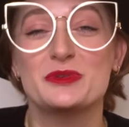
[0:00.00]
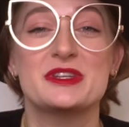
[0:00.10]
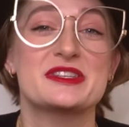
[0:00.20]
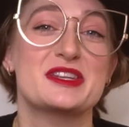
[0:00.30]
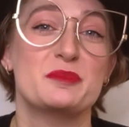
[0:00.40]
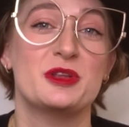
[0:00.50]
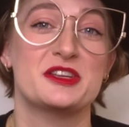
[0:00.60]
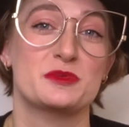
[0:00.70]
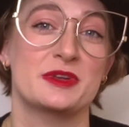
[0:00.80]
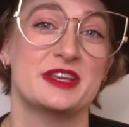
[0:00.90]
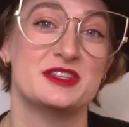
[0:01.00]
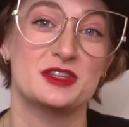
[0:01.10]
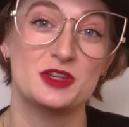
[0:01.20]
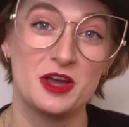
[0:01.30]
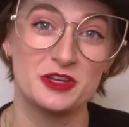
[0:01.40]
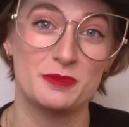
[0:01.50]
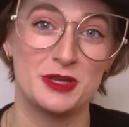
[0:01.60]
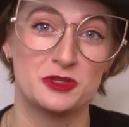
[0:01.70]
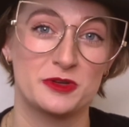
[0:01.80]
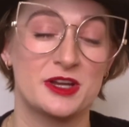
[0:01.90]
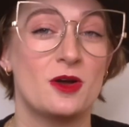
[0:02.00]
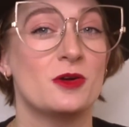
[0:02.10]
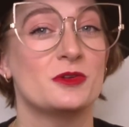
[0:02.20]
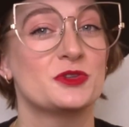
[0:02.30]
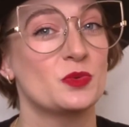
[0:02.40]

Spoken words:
Disney Plus released a documentary called